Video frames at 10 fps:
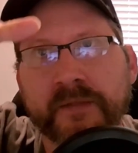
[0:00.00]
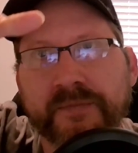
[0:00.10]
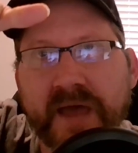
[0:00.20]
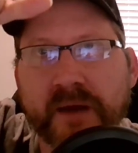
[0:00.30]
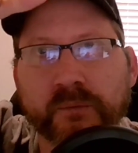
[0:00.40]

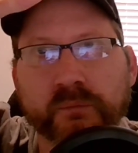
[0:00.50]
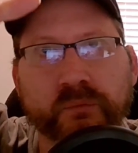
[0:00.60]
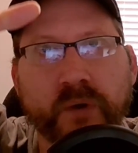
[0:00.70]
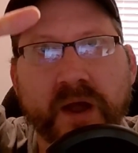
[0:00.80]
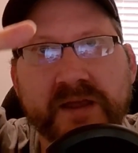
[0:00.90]
that
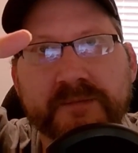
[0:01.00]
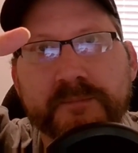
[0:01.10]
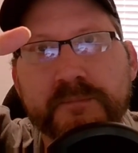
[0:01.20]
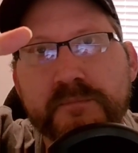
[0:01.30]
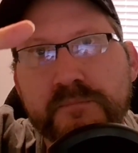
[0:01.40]
right
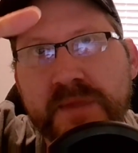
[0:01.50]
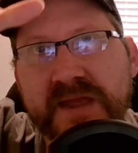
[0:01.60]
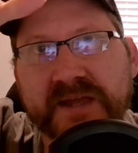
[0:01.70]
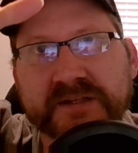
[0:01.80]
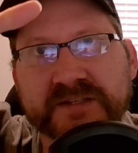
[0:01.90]

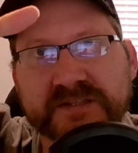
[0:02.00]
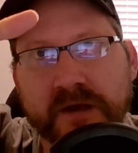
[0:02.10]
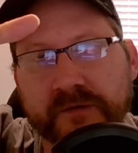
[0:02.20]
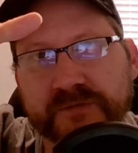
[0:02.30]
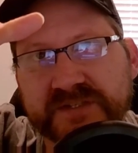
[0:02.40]
mix
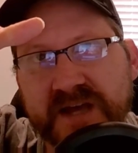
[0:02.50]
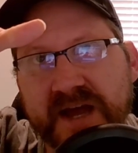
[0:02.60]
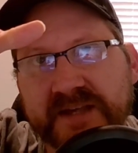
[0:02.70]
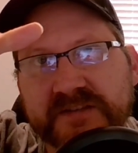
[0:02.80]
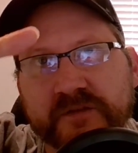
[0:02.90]
of
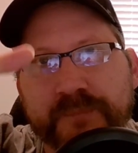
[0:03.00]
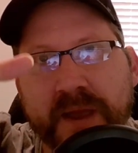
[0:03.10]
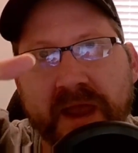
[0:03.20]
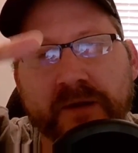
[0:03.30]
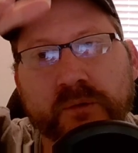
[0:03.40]
size of
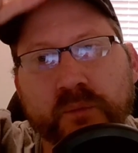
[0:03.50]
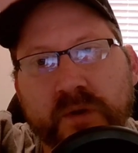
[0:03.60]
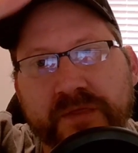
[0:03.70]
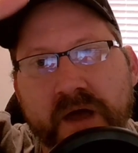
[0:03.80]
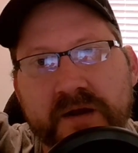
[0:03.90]
panel
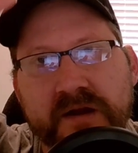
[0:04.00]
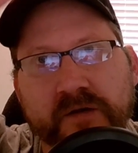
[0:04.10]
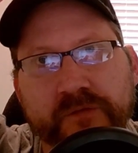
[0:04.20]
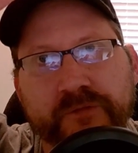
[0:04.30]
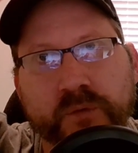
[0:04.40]
with
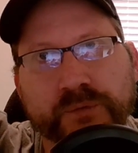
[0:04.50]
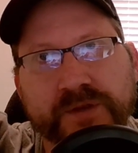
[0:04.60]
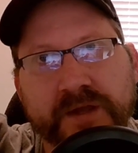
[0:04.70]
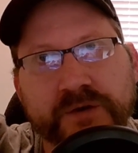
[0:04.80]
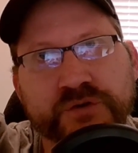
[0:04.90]
enough
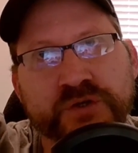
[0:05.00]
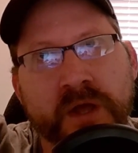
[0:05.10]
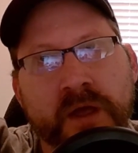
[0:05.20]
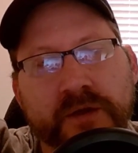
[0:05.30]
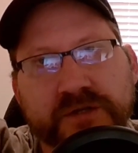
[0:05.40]
voltage
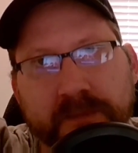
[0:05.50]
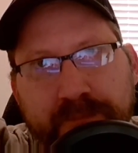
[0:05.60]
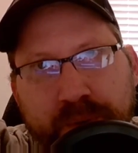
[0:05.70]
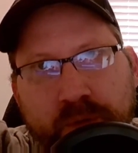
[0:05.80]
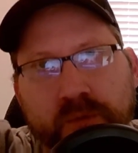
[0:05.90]
to
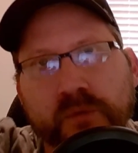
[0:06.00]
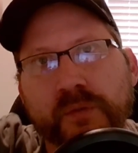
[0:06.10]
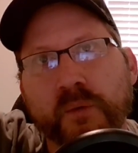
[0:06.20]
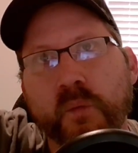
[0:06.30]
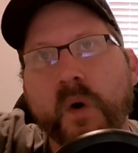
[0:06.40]
pull
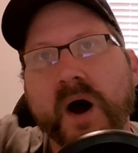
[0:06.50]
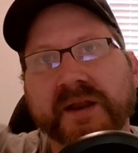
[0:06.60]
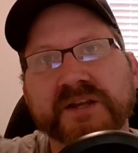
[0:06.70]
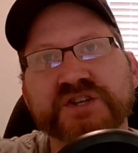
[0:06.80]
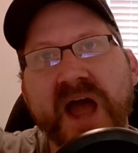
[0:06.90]
the
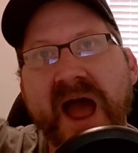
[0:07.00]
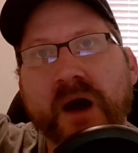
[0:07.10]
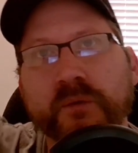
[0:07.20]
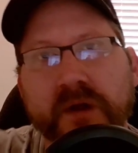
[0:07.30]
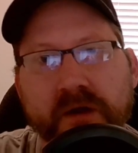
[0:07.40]
wattage
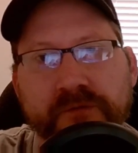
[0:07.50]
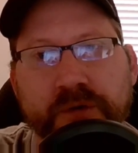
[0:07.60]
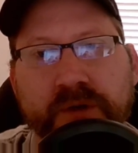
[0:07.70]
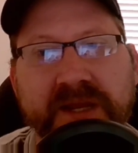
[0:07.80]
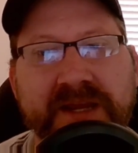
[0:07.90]
out of
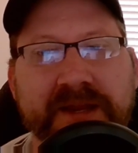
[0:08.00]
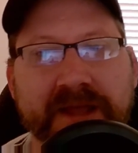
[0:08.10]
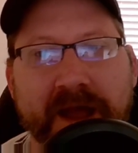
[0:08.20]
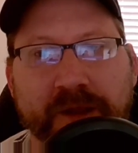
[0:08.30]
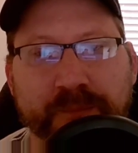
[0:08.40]
your
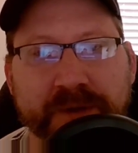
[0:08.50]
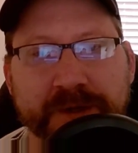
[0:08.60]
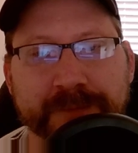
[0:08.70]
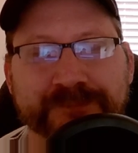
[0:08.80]
heating element.